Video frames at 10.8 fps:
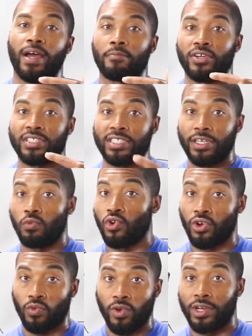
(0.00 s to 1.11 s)
we're
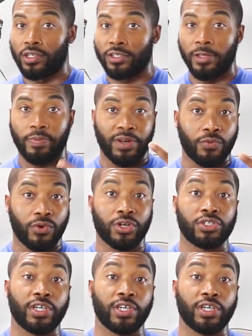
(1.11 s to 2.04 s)
going to run the clip and then we're going